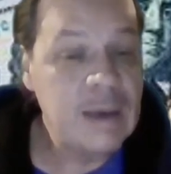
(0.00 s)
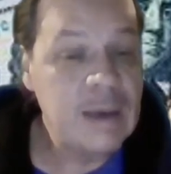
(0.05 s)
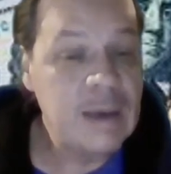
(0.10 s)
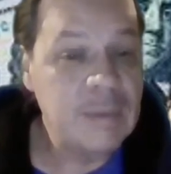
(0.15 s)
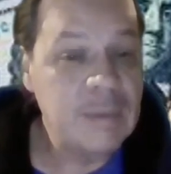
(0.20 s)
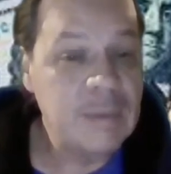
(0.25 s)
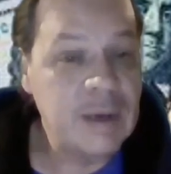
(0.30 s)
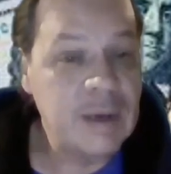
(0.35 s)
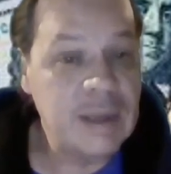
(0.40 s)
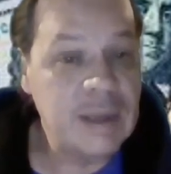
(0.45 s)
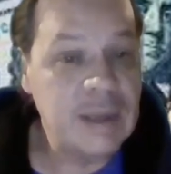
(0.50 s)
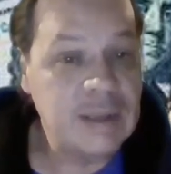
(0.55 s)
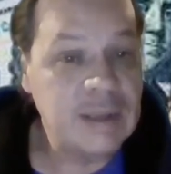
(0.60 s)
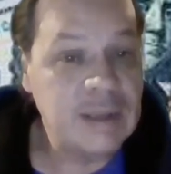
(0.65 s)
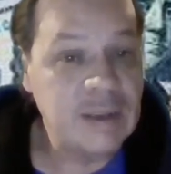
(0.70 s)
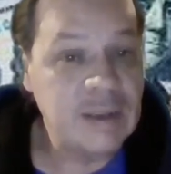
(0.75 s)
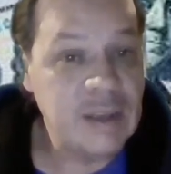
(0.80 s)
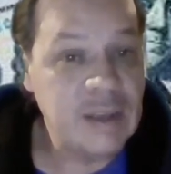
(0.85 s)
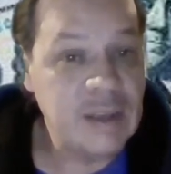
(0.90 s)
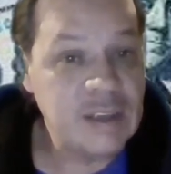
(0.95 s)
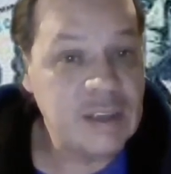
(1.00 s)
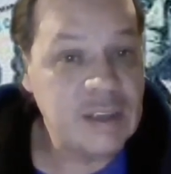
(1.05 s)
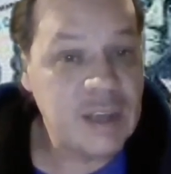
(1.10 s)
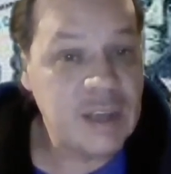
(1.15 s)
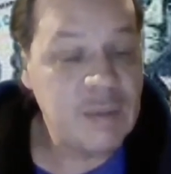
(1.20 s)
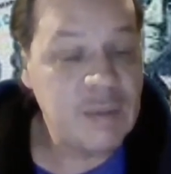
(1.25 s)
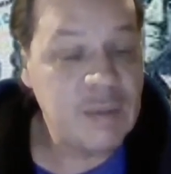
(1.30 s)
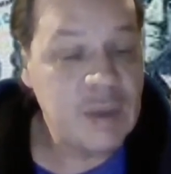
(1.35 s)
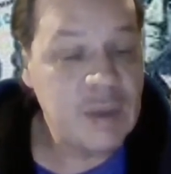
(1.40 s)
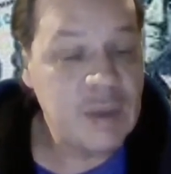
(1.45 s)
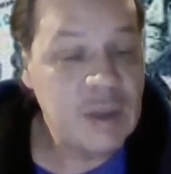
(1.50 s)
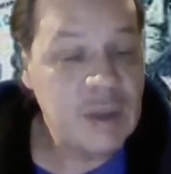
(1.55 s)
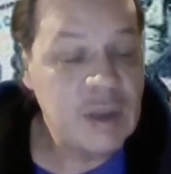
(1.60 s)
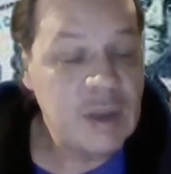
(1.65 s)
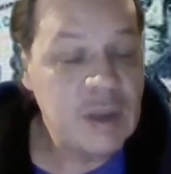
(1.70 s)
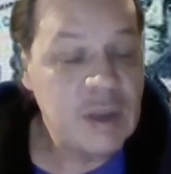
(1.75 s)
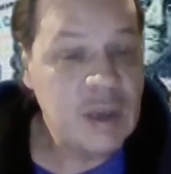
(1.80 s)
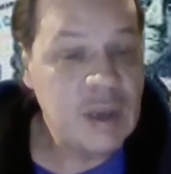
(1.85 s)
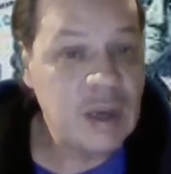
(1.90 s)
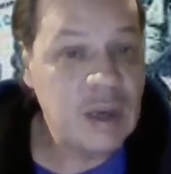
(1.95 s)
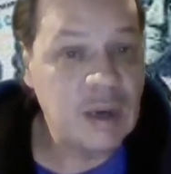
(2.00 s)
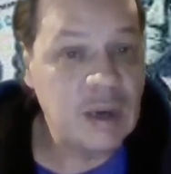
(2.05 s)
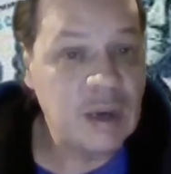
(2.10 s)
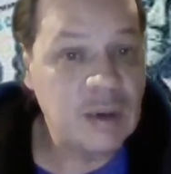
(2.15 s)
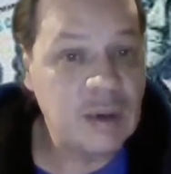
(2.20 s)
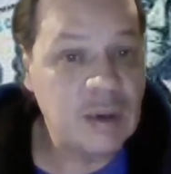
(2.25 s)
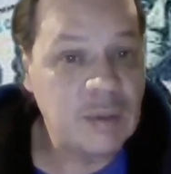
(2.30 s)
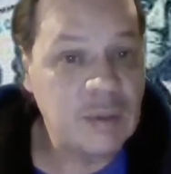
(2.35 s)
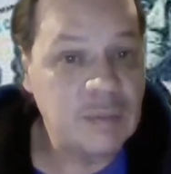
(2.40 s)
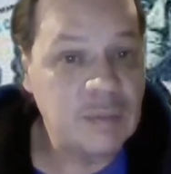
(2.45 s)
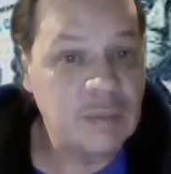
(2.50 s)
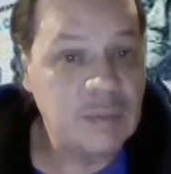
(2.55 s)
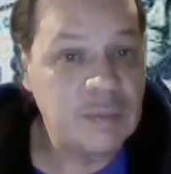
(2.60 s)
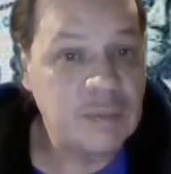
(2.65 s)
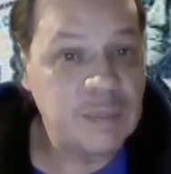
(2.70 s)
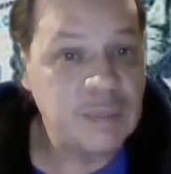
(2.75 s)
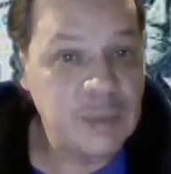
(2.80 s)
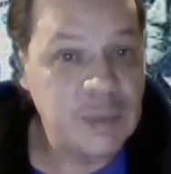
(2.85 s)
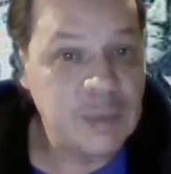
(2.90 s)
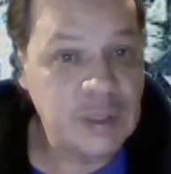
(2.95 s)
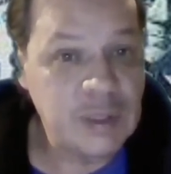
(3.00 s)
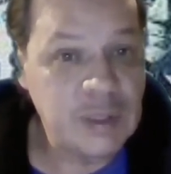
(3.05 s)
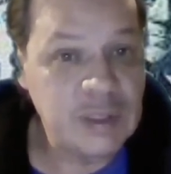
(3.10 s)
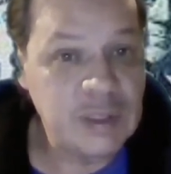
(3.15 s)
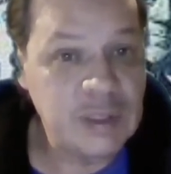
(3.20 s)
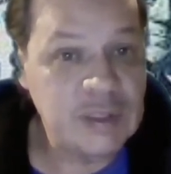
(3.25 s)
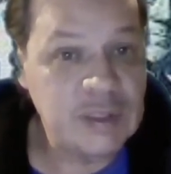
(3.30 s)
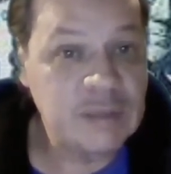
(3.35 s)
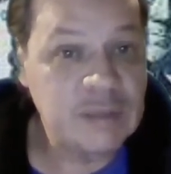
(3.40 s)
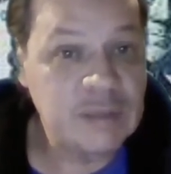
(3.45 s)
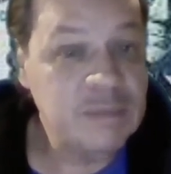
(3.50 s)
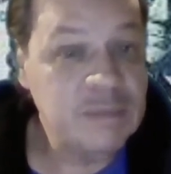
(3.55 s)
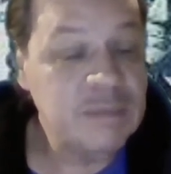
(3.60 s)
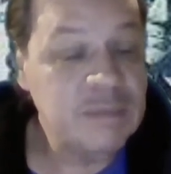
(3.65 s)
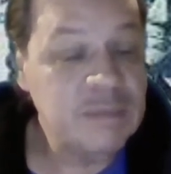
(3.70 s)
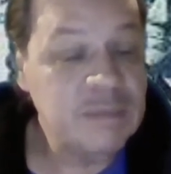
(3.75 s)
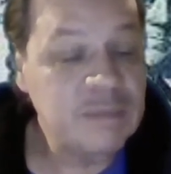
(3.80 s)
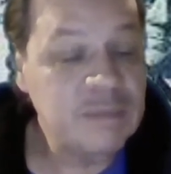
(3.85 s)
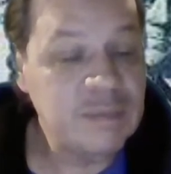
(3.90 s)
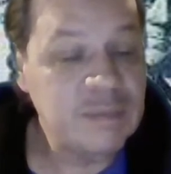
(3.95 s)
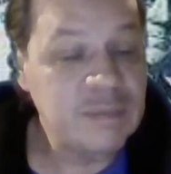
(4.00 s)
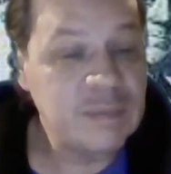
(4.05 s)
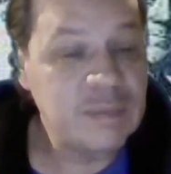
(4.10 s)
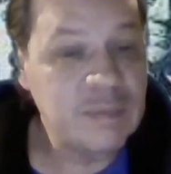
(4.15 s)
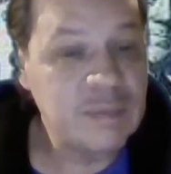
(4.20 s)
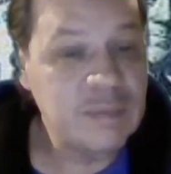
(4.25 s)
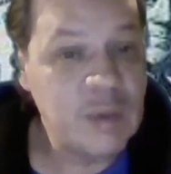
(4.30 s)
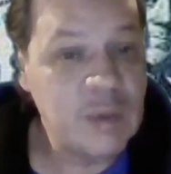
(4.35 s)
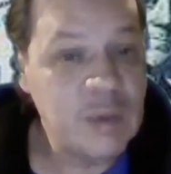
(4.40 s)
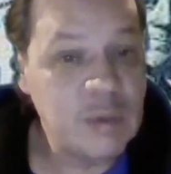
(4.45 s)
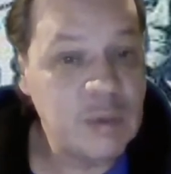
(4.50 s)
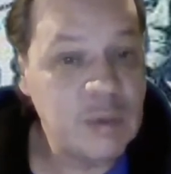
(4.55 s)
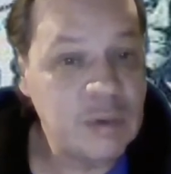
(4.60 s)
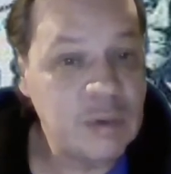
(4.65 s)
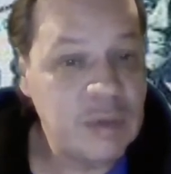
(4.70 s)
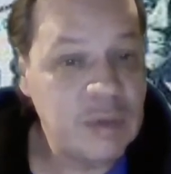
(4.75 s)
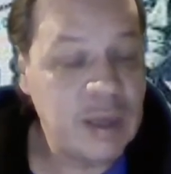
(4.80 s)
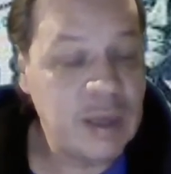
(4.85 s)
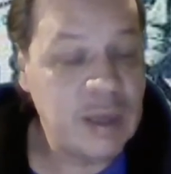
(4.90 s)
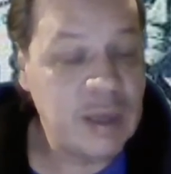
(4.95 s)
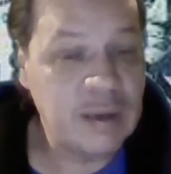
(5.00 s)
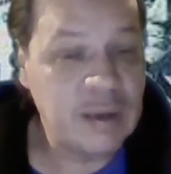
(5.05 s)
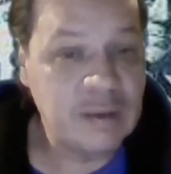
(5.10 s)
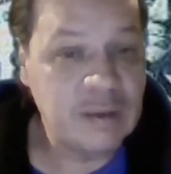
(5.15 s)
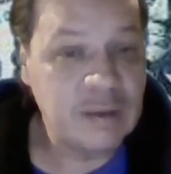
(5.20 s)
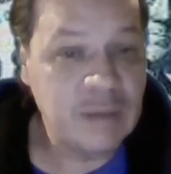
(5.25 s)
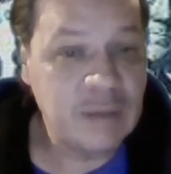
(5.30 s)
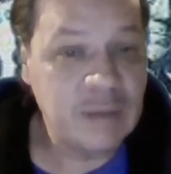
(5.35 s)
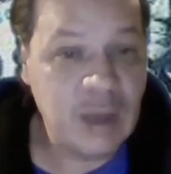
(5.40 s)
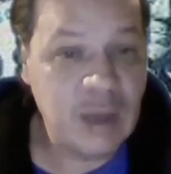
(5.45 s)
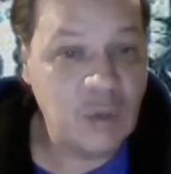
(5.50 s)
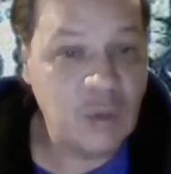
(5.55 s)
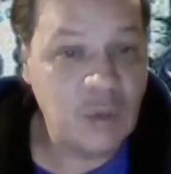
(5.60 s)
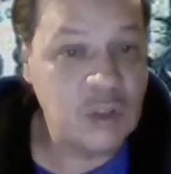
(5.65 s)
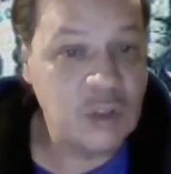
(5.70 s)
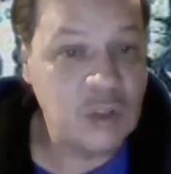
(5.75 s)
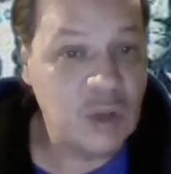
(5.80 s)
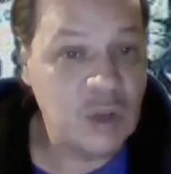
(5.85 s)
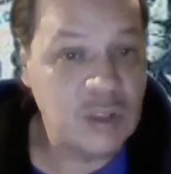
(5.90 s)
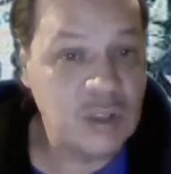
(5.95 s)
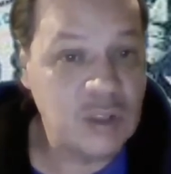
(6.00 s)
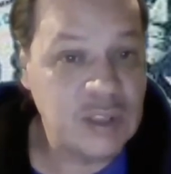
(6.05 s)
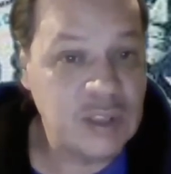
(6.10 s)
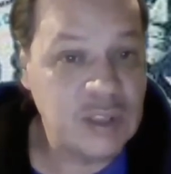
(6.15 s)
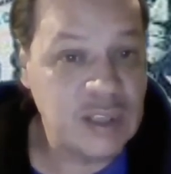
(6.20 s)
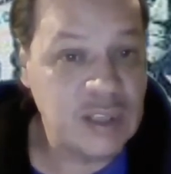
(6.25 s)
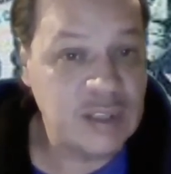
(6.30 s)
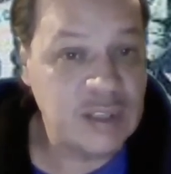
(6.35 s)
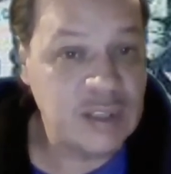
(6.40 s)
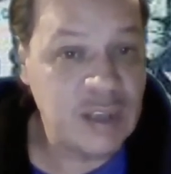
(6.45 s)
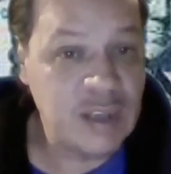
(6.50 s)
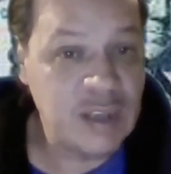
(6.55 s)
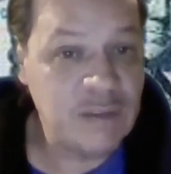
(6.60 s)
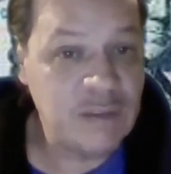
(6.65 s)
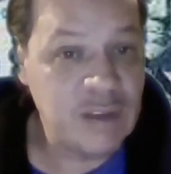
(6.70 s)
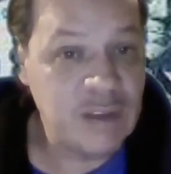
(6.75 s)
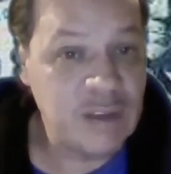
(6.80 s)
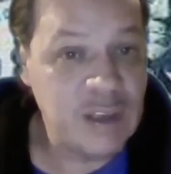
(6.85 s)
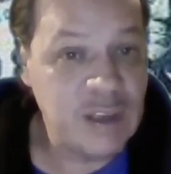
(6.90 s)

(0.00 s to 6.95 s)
But until next time, um, please remember that I want you all to stay safe.